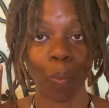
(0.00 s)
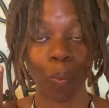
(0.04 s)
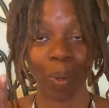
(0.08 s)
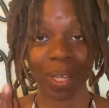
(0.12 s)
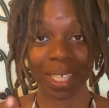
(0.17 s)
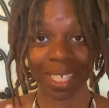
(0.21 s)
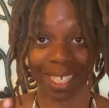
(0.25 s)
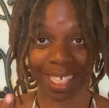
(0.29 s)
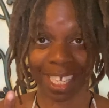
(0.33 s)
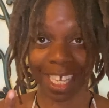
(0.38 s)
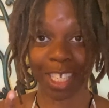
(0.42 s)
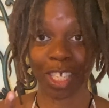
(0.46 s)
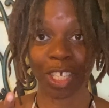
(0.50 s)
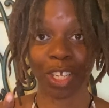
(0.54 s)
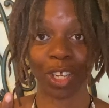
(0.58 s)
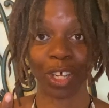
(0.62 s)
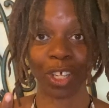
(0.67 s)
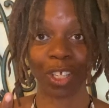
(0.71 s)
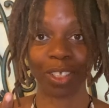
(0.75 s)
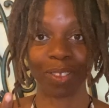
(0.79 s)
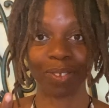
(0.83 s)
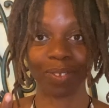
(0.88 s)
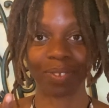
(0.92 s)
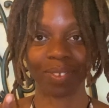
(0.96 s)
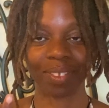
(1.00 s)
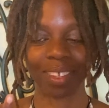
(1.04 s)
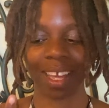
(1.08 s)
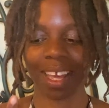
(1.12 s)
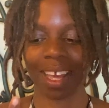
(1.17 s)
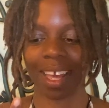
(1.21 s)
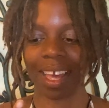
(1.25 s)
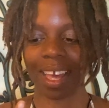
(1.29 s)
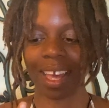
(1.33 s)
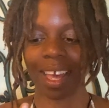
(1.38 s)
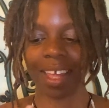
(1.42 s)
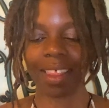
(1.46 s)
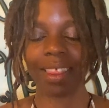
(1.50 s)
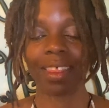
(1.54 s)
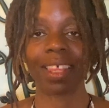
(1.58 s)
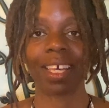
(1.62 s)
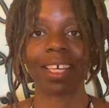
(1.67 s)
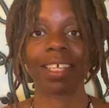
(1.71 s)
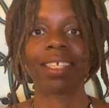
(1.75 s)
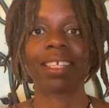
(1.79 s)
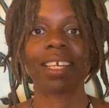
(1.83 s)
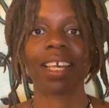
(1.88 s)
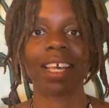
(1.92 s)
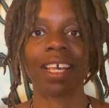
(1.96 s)
seasonal.
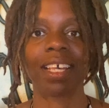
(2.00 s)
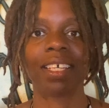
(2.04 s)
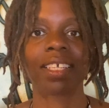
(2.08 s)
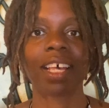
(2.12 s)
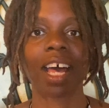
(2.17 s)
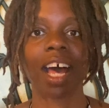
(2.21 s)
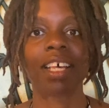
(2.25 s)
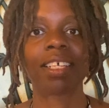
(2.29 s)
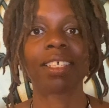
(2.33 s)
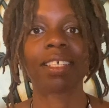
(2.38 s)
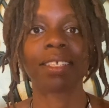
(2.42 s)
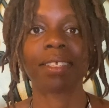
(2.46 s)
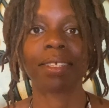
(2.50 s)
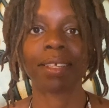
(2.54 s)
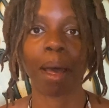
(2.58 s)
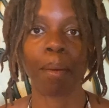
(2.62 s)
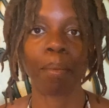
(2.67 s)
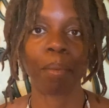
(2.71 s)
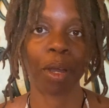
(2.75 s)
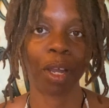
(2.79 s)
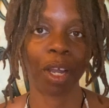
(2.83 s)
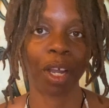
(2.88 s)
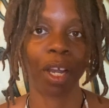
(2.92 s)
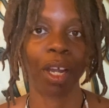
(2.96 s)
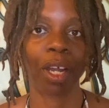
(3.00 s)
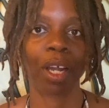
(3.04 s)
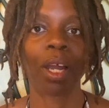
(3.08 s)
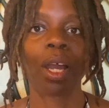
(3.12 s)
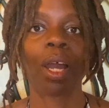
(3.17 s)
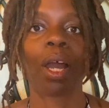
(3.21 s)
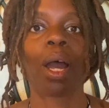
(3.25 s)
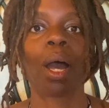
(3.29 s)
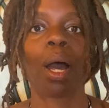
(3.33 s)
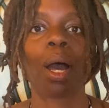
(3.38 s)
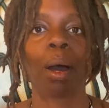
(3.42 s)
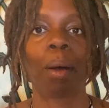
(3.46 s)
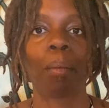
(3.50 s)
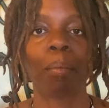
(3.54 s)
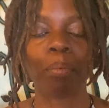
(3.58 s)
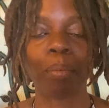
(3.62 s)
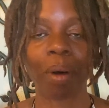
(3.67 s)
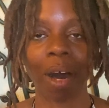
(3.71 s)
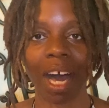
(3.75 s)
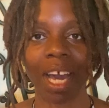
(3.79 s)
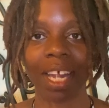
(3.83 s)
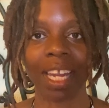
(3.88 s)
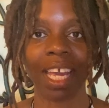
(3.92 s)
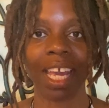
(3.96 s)
This is a summer
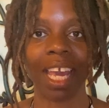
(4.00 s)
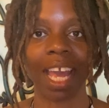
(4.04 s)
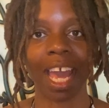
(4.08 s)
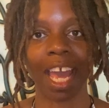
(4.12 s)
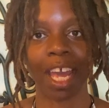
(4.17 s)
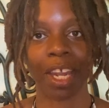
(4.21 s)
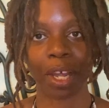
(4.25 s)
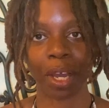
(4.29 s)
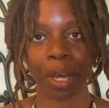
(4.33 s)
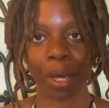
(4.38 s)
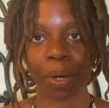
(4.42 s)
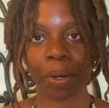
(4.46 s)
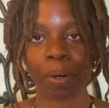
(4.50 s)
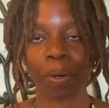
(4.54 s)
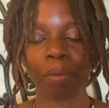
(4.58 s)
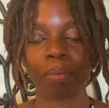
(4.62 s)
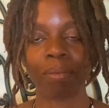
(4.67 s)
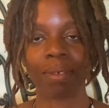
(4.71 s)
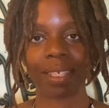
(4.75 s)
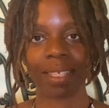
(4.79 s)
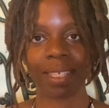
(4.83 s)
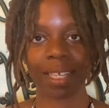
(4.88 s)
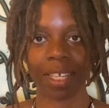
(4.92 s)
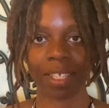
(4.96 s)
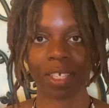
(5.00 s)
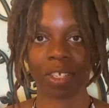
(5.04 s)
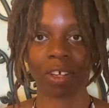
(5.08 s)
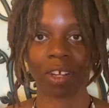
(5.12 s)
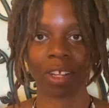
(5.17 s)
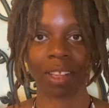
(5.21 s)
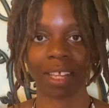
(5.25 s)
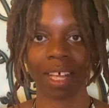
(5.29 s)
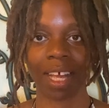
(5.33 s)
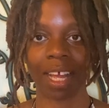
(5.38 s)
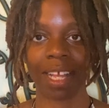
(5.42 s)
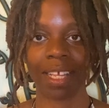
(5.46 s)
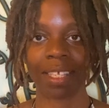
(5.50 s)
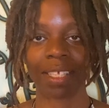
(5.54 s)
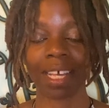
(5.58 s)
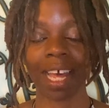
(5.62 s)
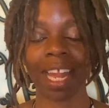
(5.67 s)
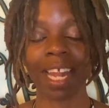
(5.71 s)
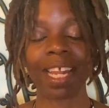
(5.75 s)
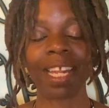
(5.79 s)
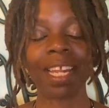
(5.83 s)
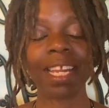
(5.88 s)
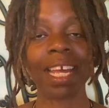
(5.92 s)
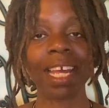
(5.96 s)
body and home seasonal cleanse.
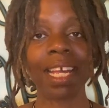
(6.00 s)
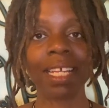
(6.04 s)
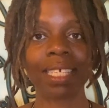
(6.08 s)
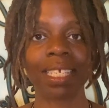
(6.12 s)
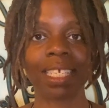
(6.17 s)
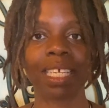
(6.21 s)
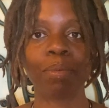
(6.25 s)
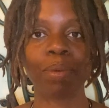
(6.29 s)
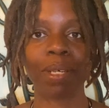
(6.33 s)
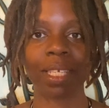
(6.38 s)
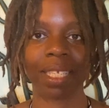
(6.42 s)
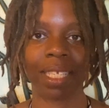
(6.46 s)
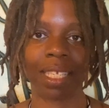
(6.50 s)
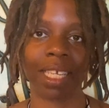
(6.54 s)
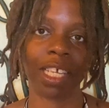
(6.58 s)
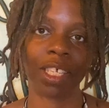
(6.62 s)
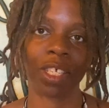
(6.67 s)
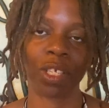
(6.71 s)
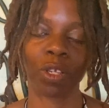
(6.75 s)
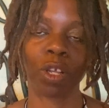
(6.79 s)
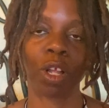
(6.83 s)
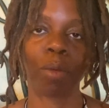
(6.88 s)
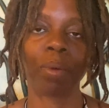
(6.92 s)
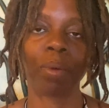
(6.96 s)
It needs to be seasonal